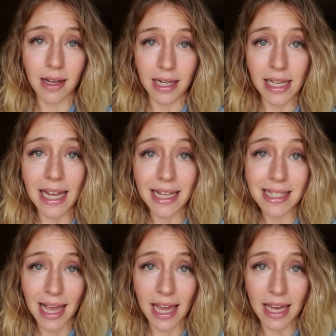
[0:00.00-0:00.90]
an
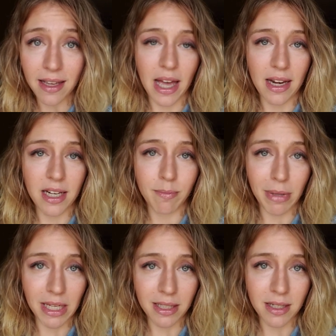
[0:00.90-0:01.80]
ESA. That
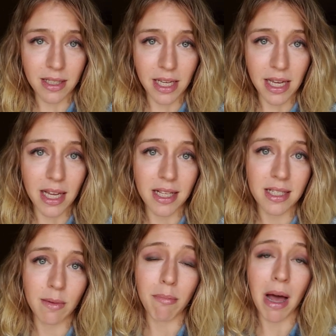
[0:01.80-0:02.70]
means he is